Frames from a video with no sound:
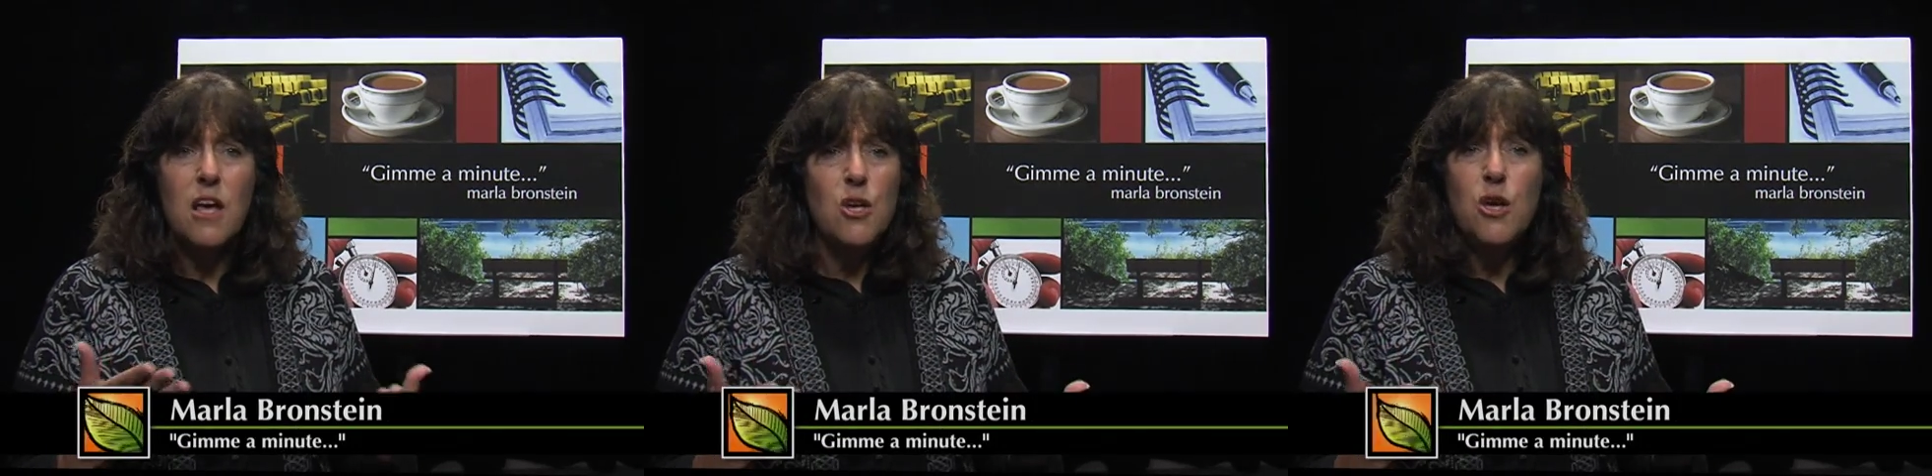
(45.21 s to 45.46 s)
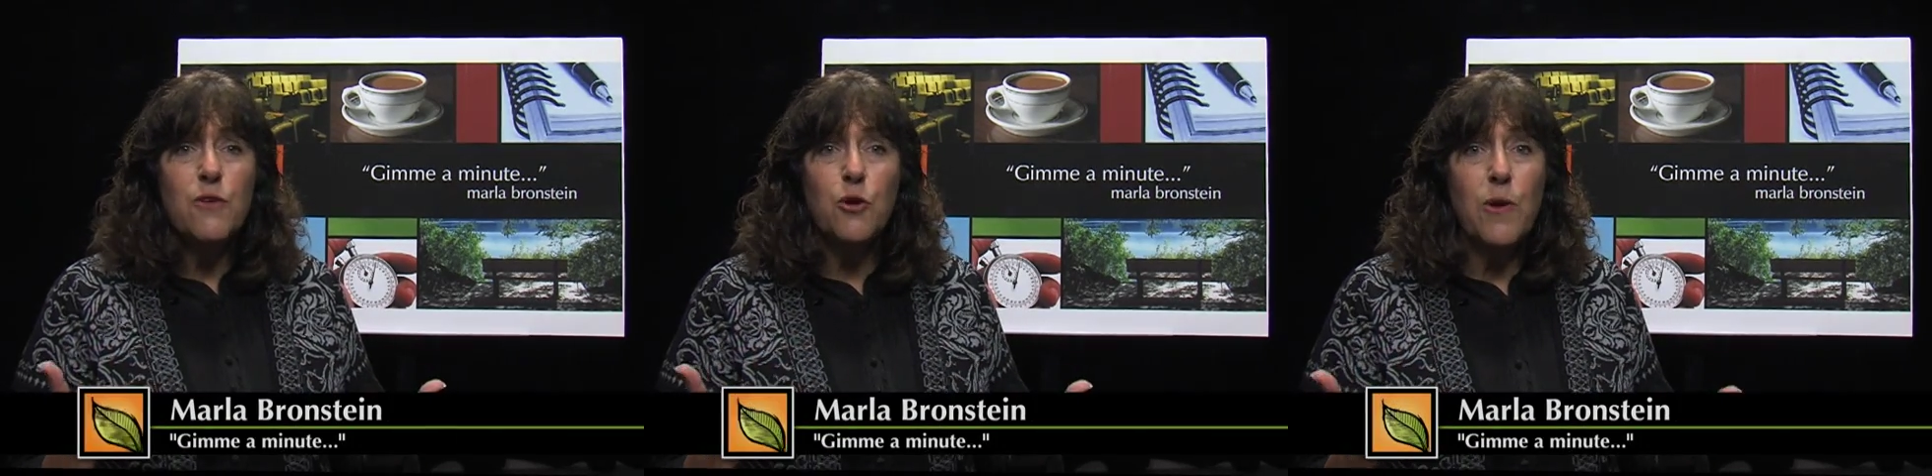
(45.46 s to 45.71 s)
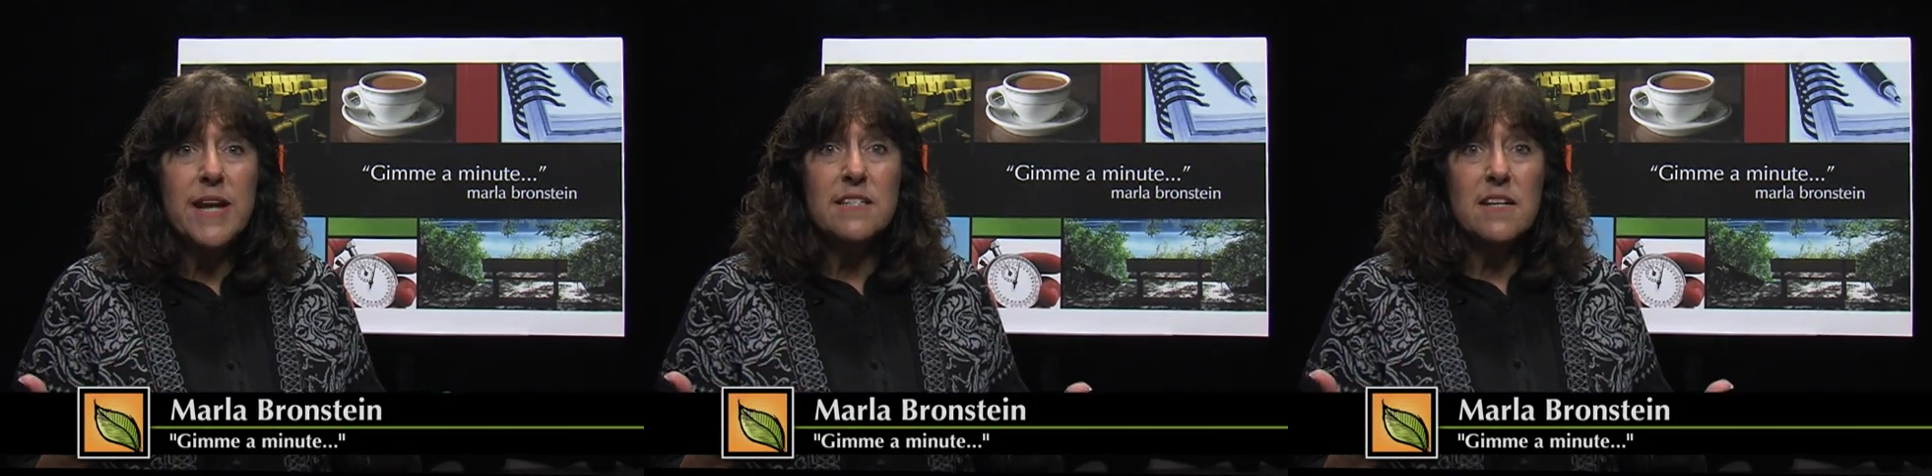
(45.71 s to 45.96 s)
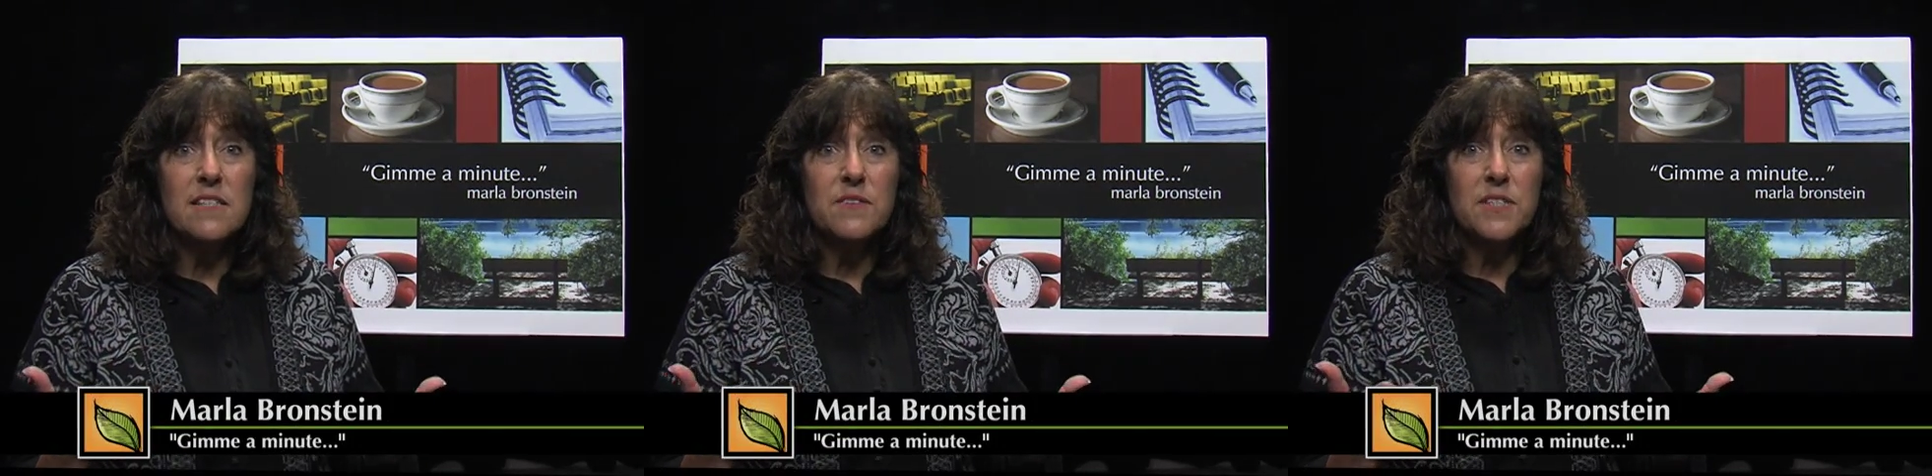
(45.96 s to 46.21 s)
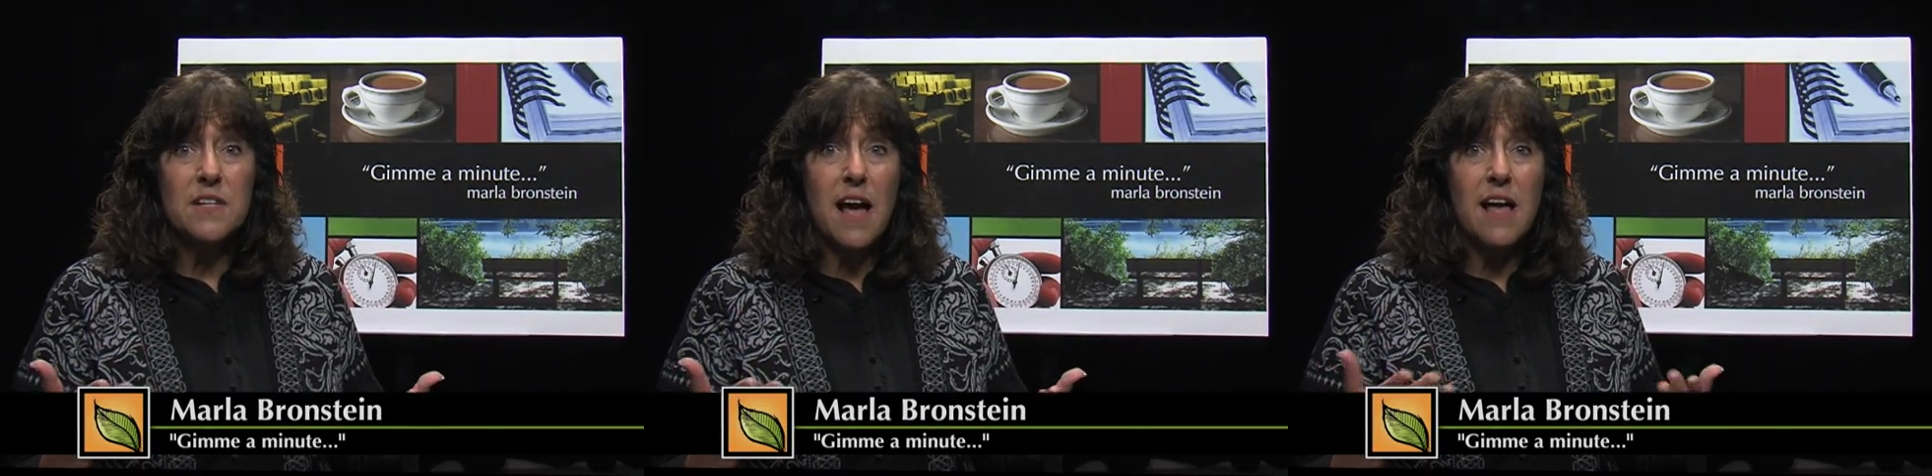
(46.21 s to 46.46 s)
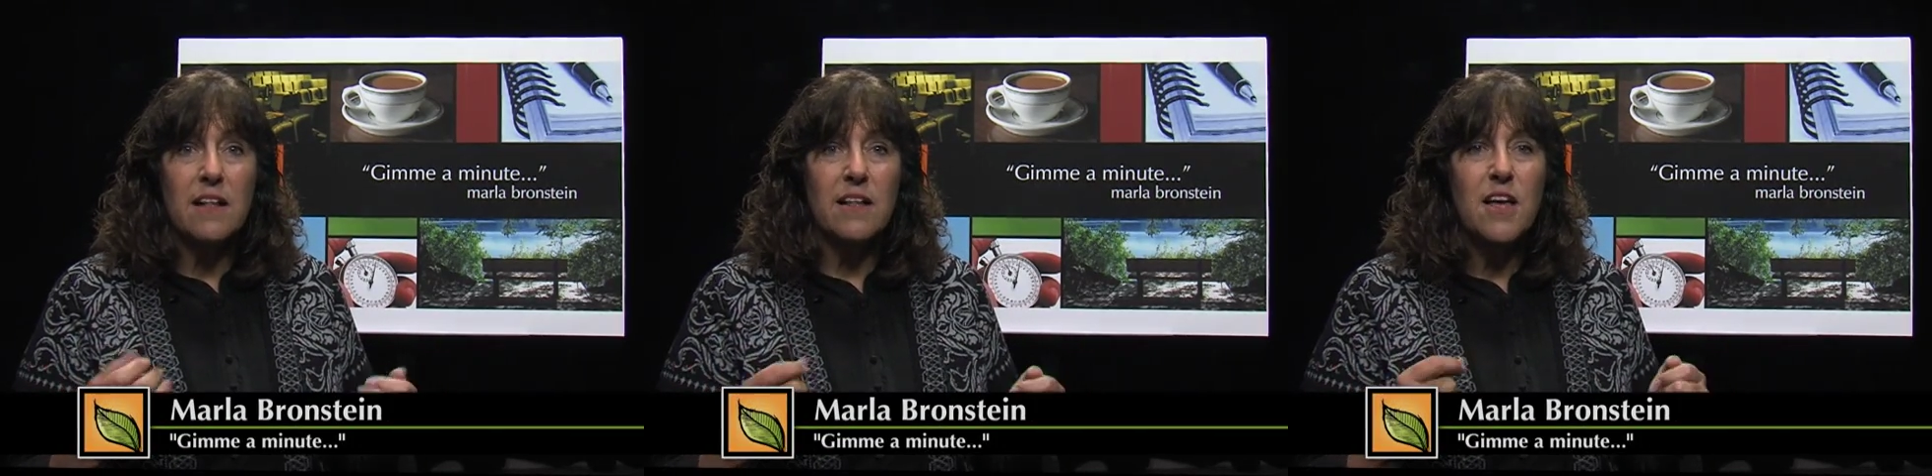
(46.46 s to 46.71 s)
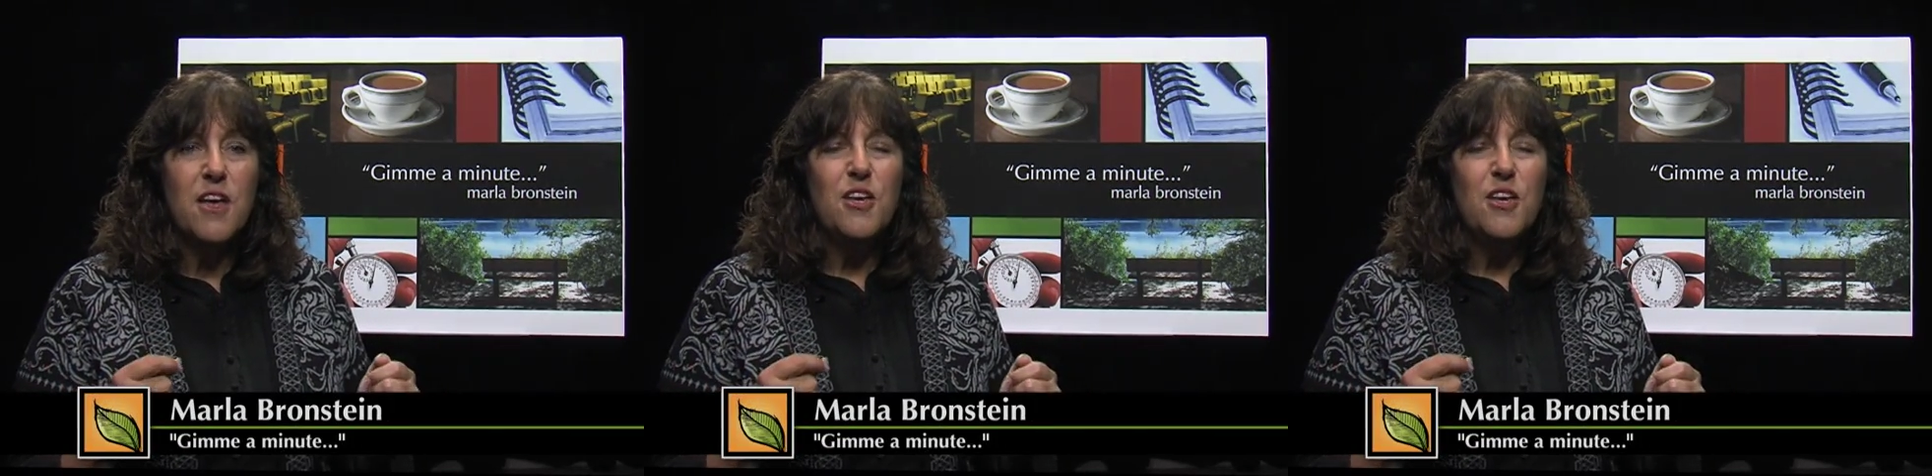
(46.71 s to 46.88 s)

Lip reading: You have a great sense of style.